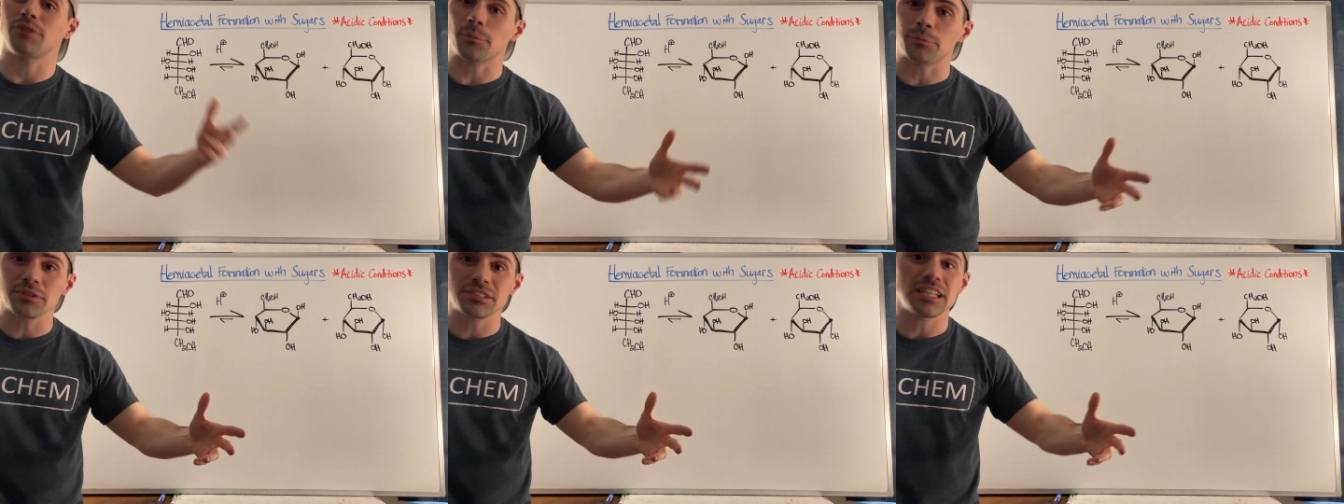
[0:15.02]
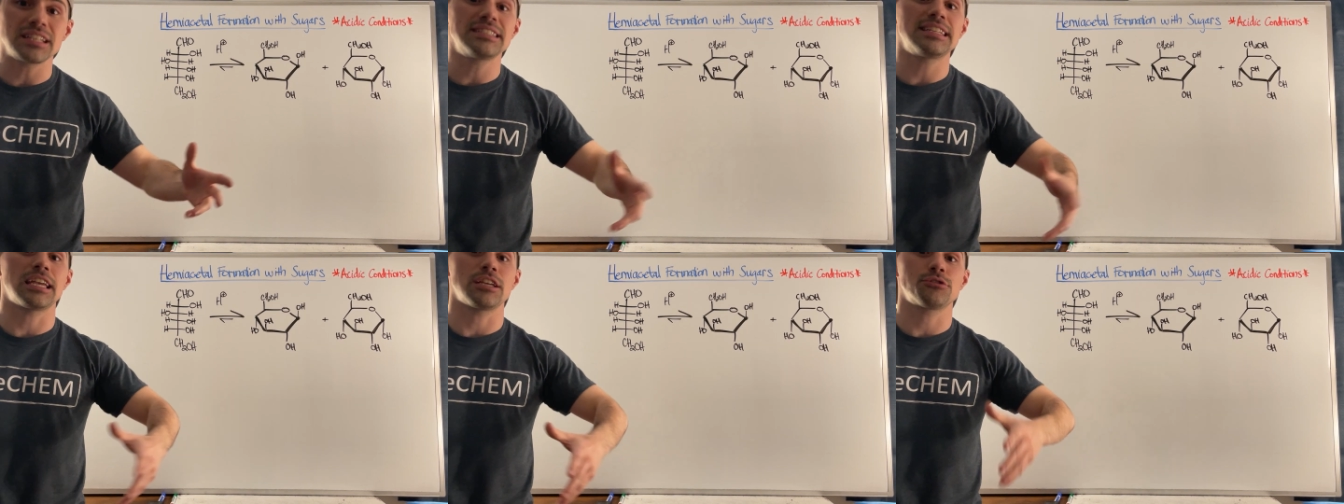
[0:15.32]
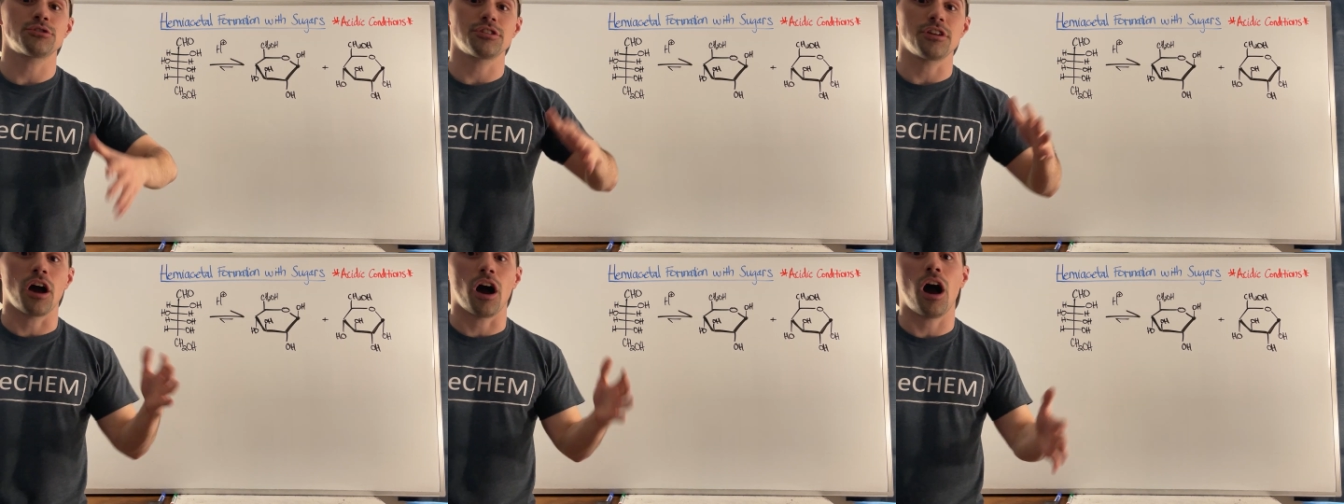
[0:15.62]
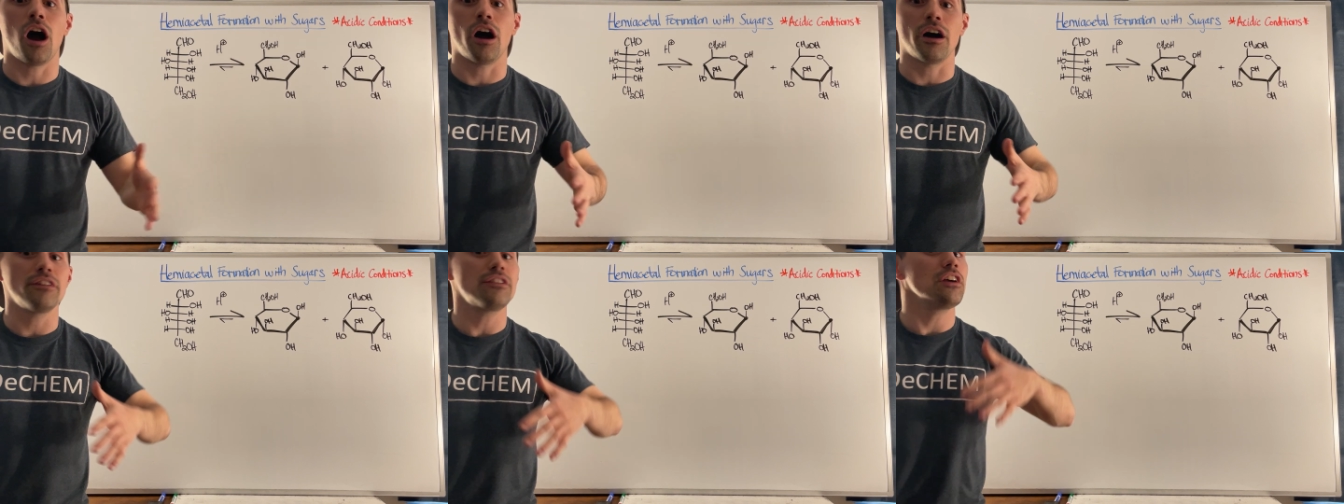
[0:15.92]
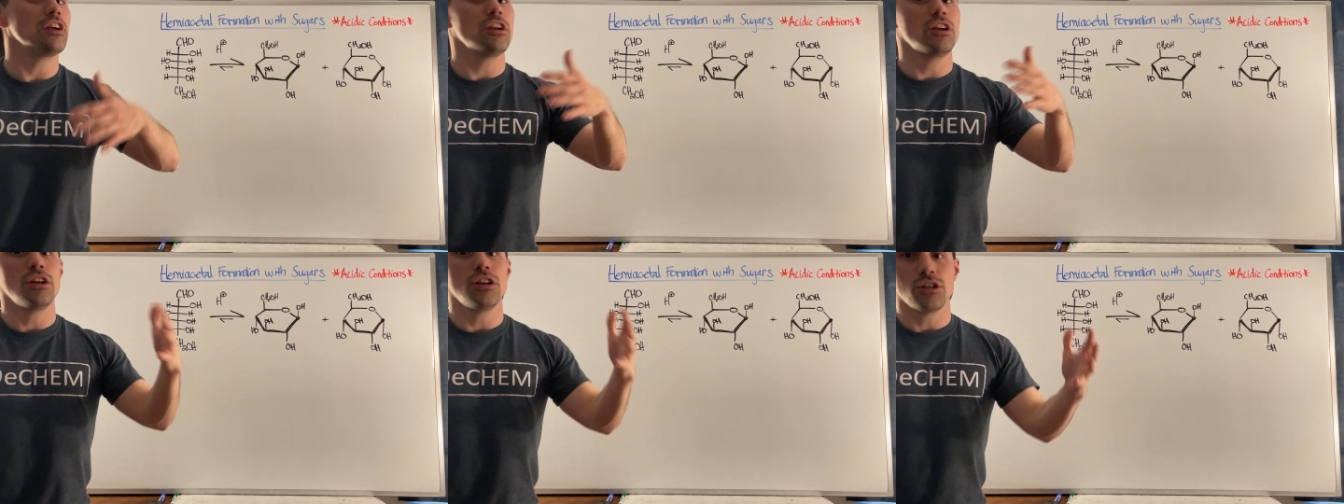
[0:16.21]
representation of
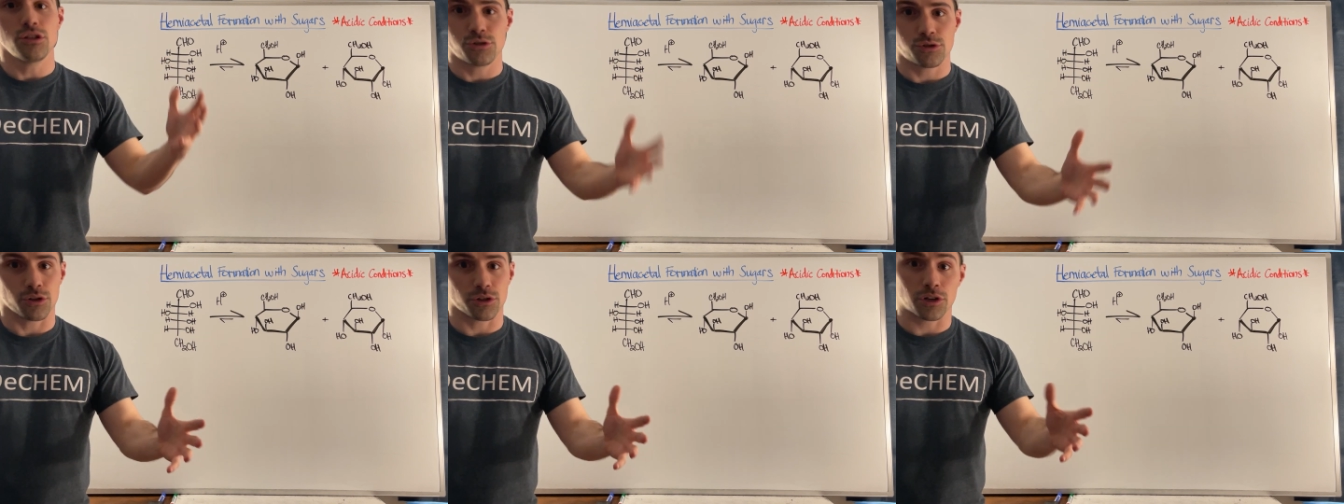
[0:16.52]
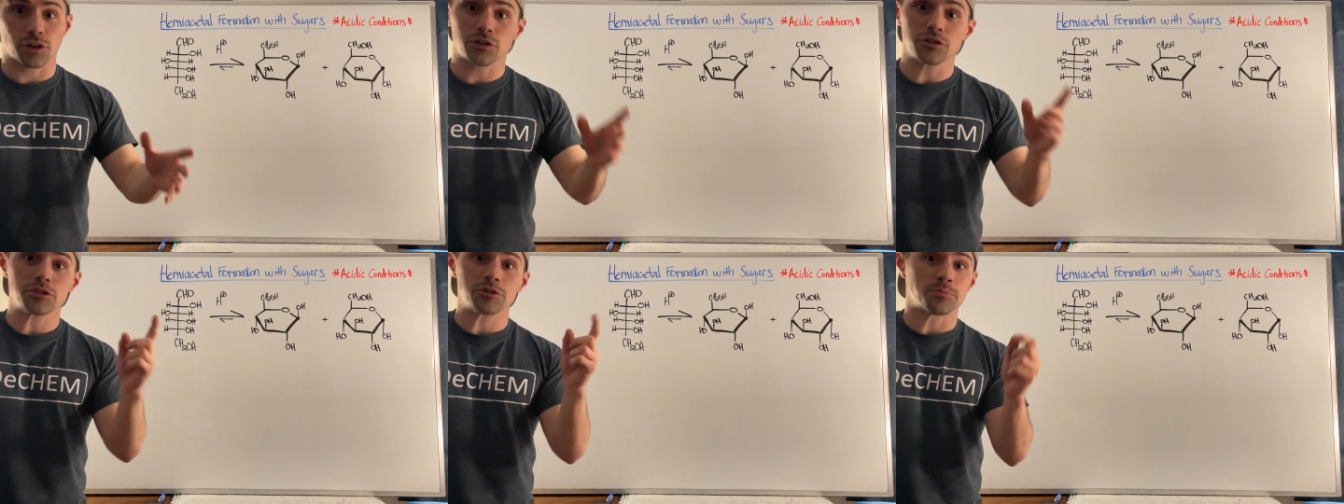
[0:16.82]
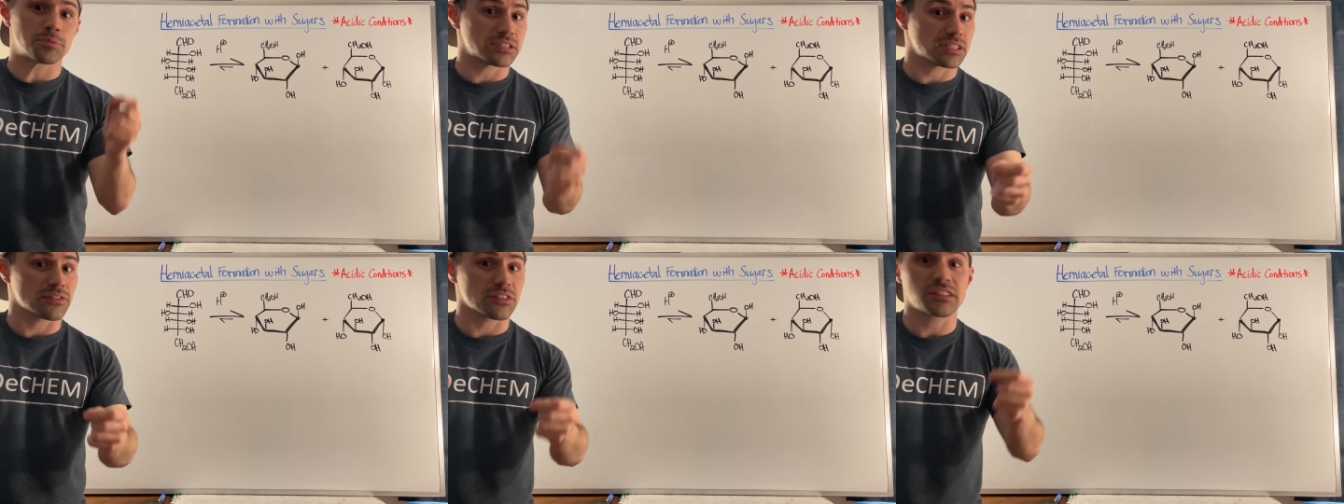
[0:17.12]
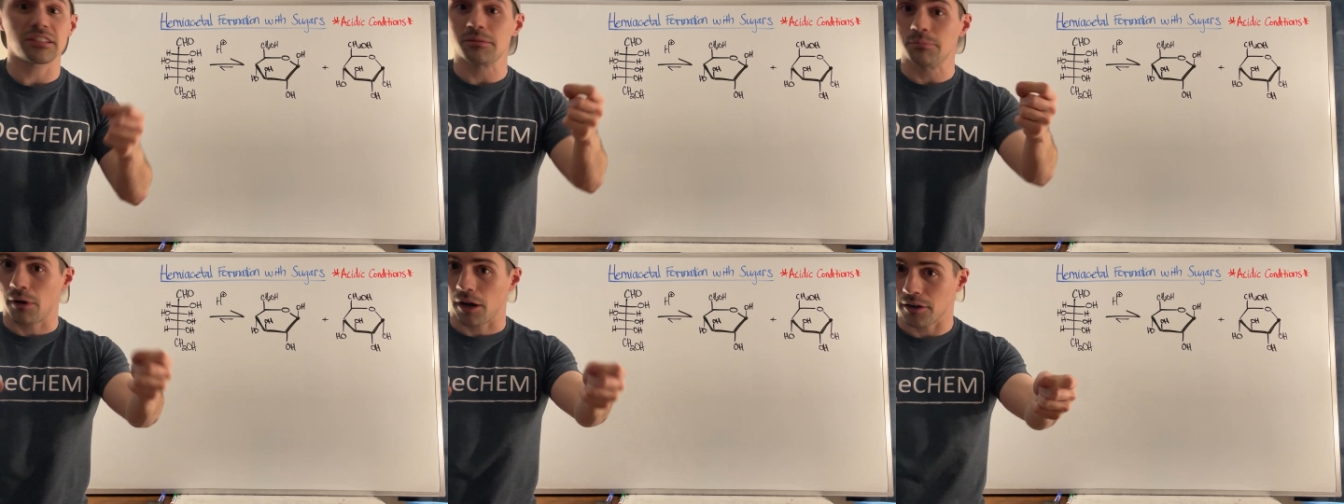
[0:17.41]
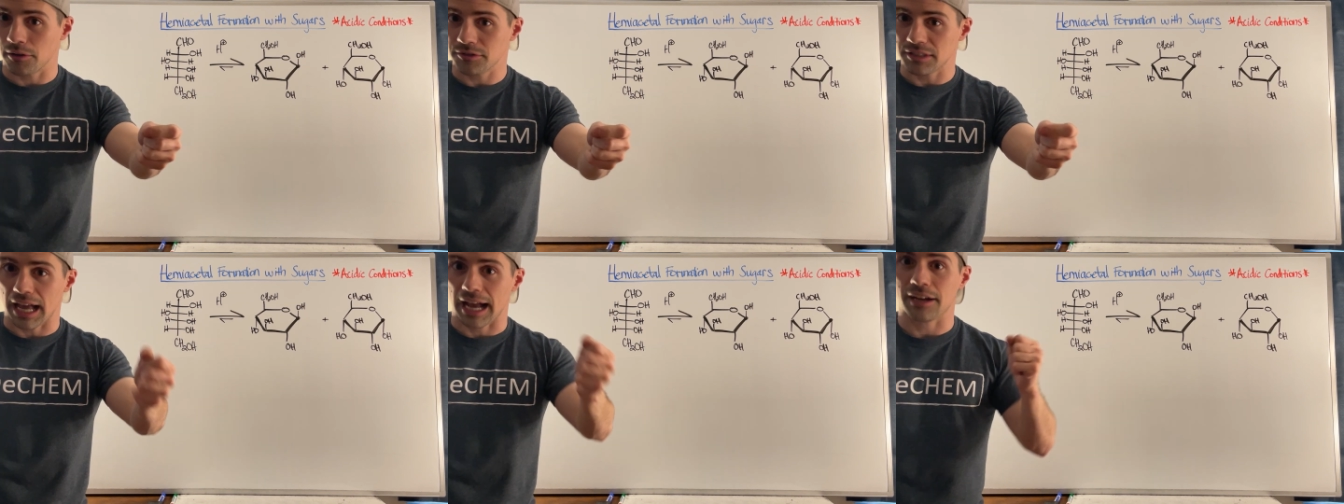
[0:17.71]
sugars, specifically
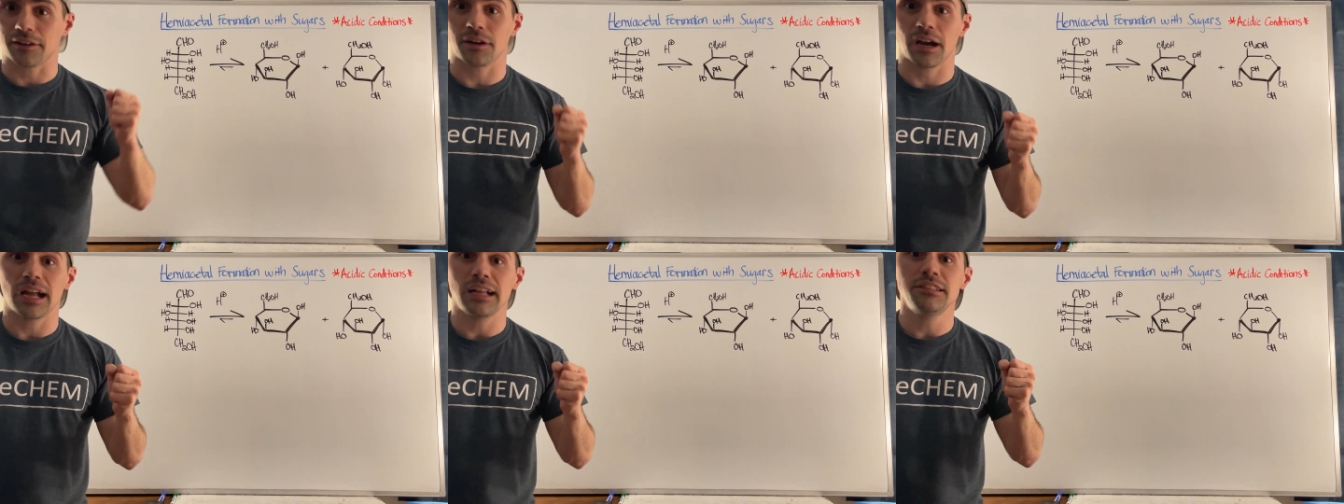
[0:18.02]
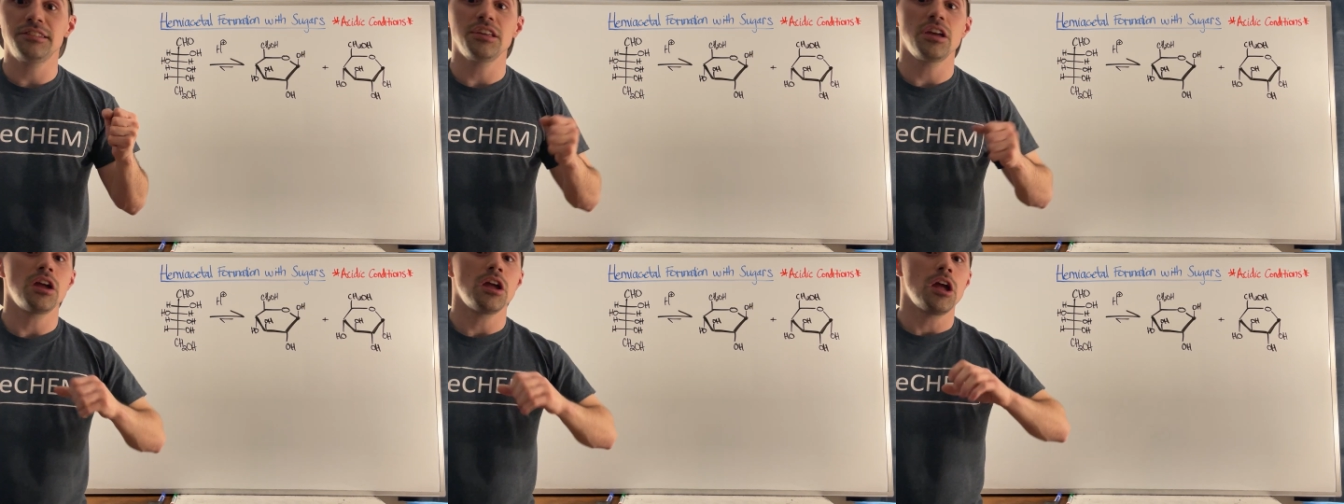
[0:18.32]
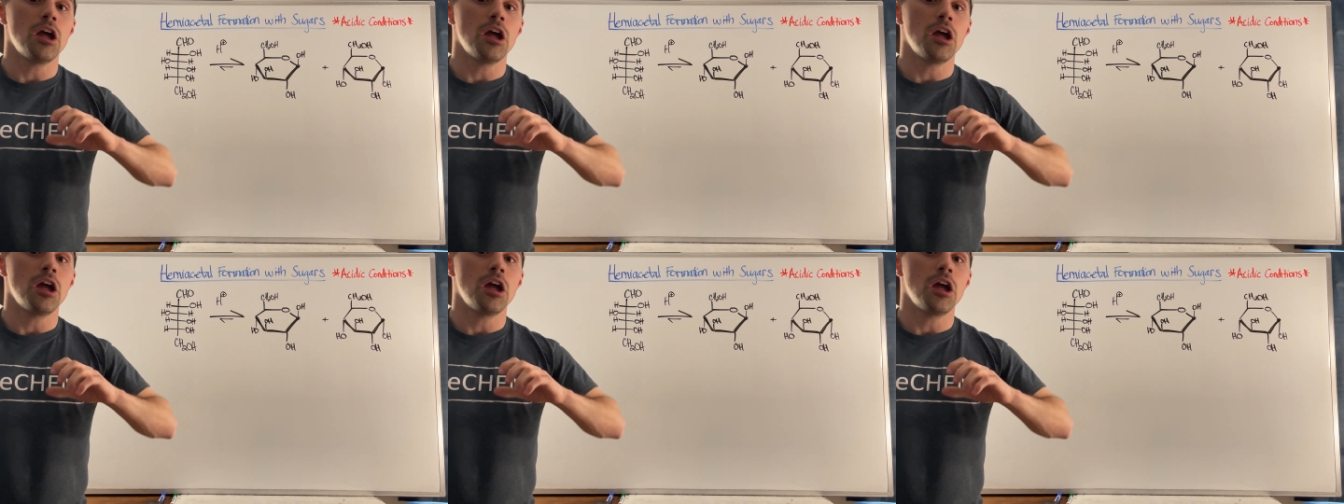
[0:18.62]
monosaccharides,